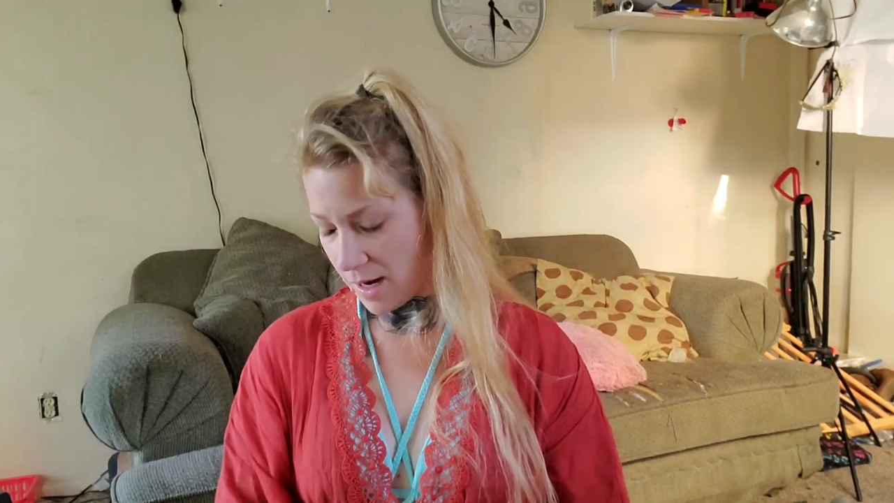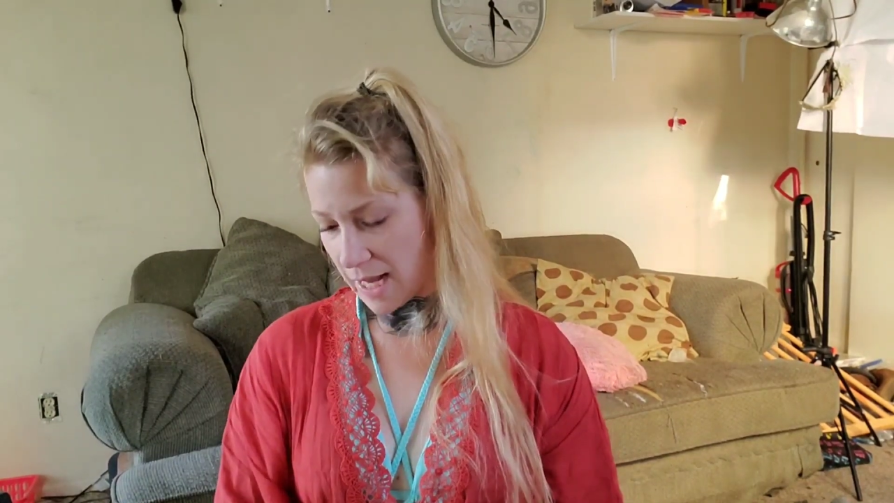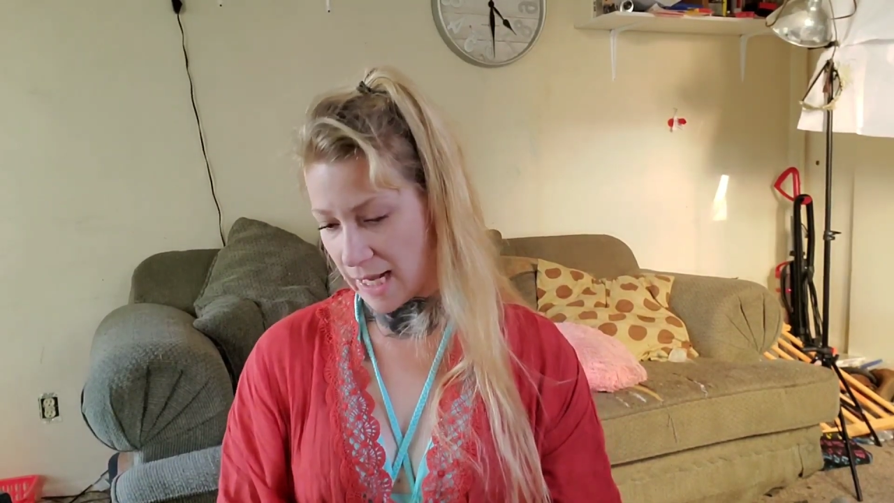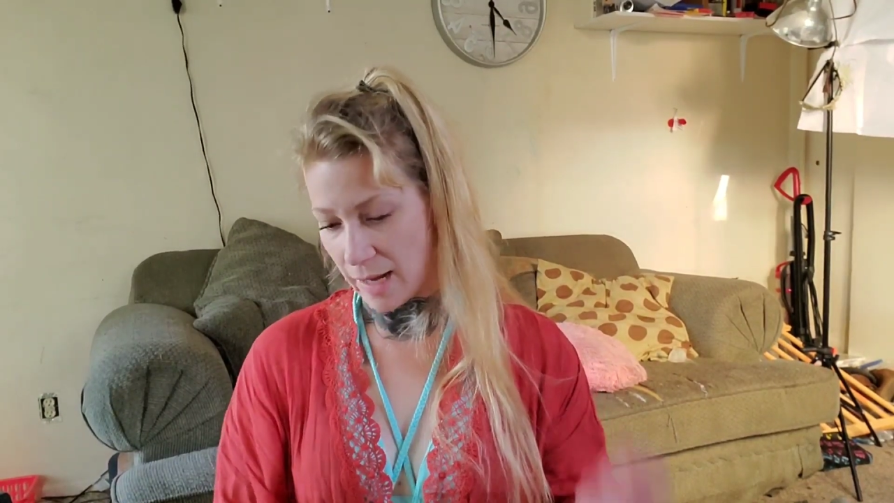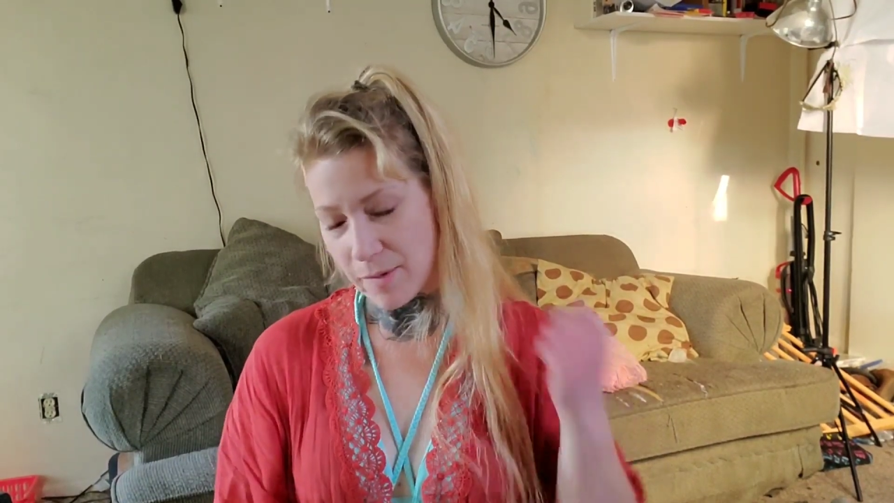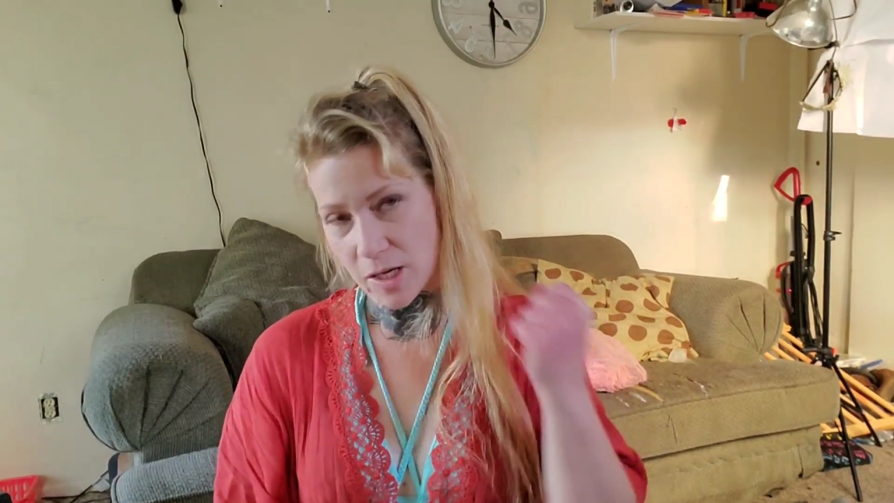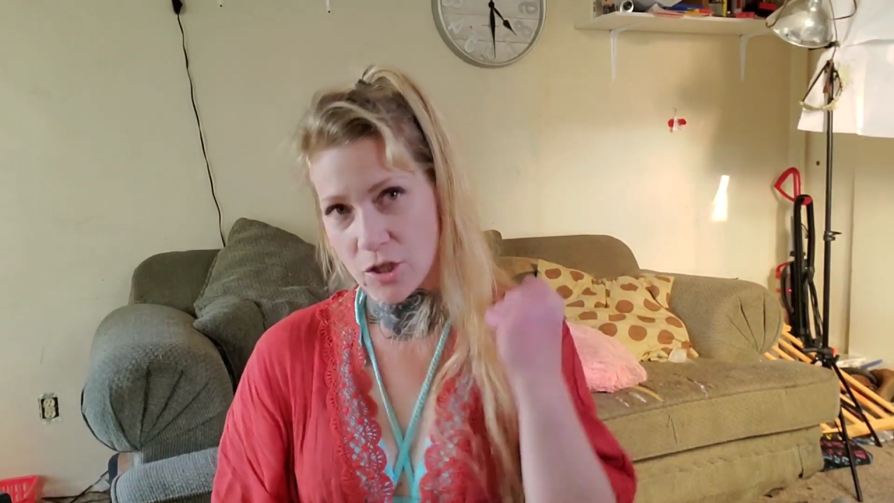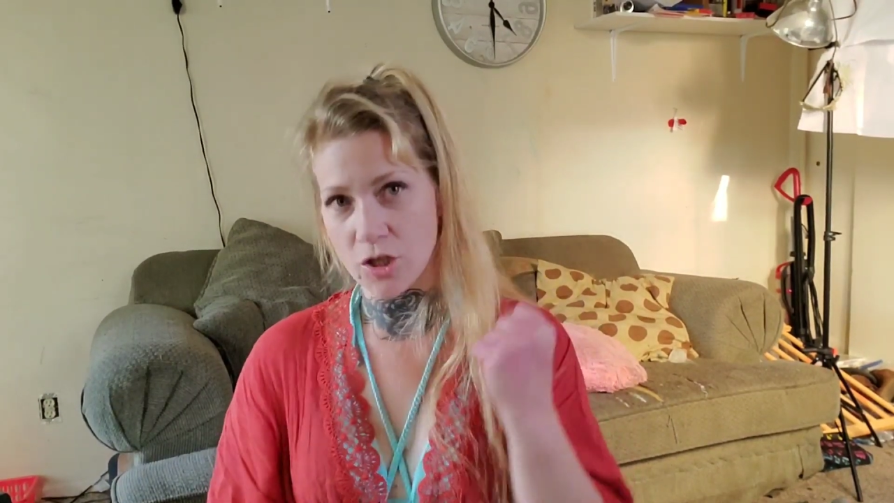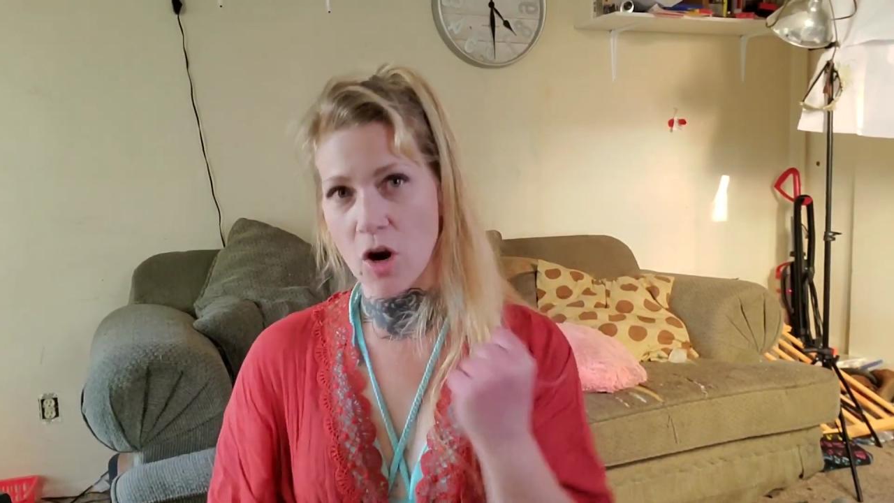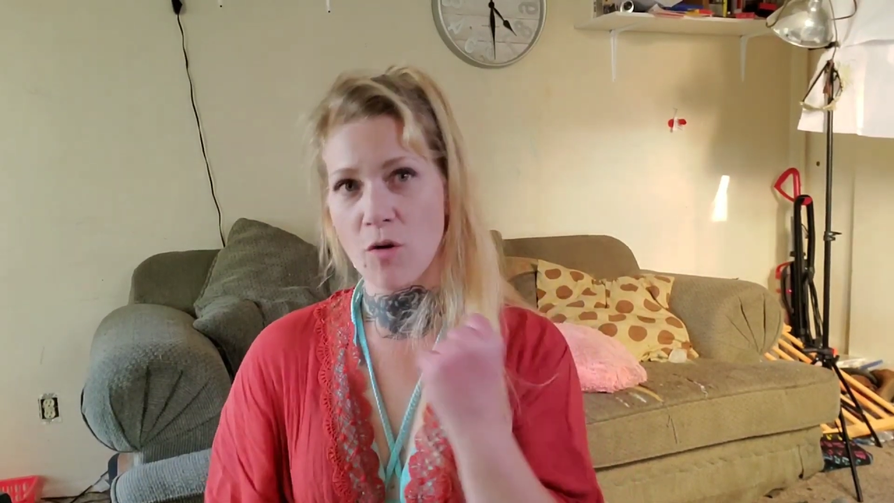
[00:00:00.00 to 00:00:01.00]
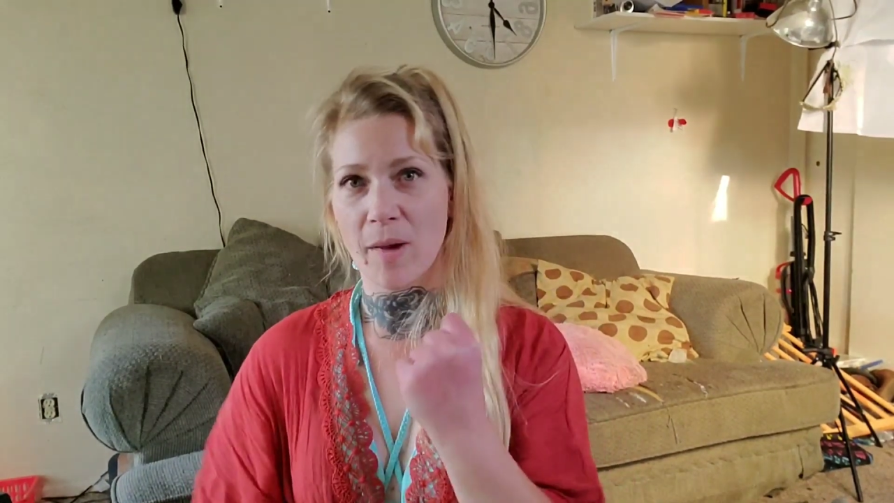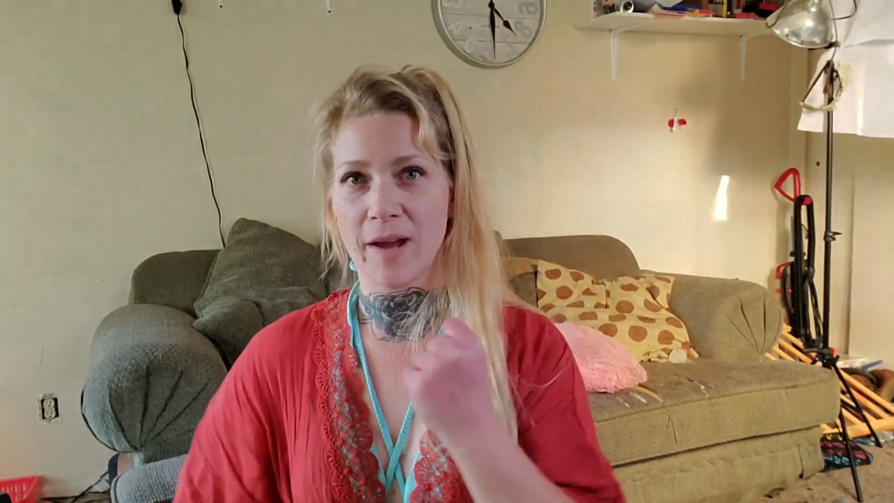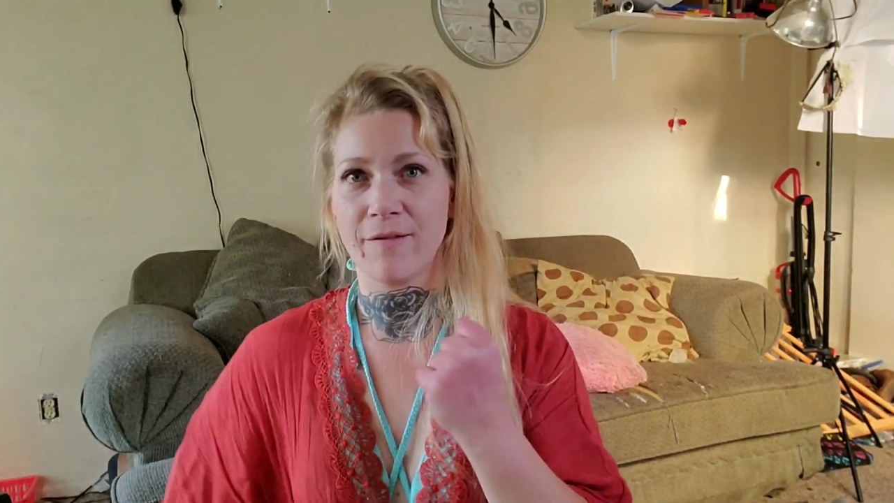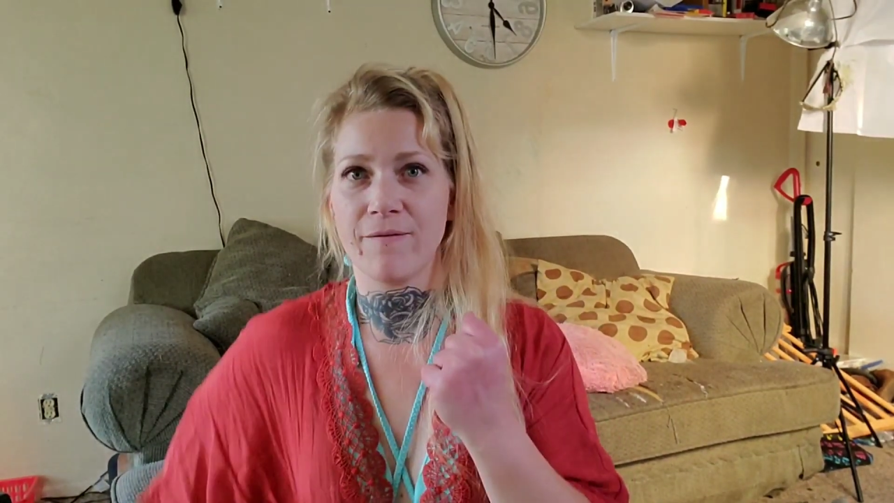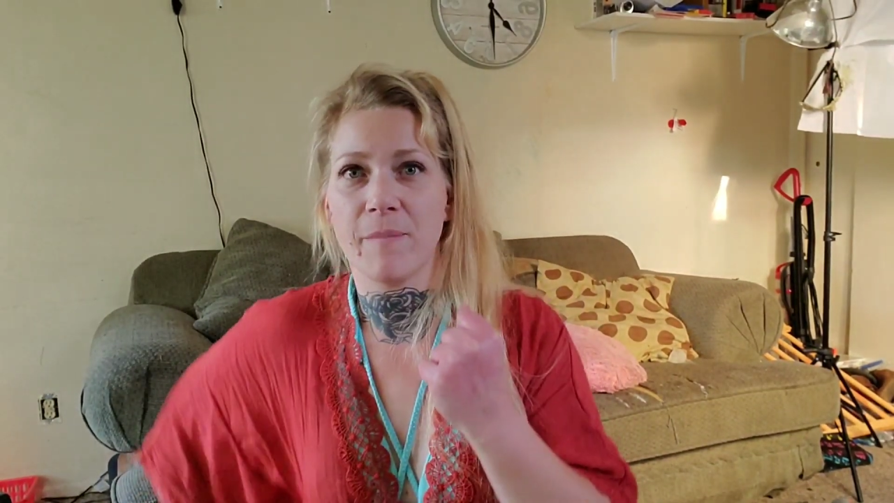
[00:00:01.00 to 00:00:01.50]
and I'm going to show
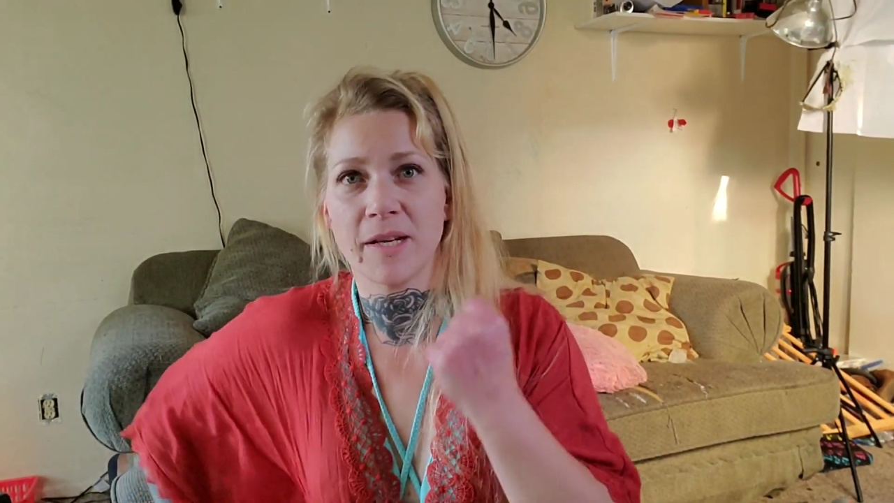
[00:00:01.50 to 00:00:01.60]
my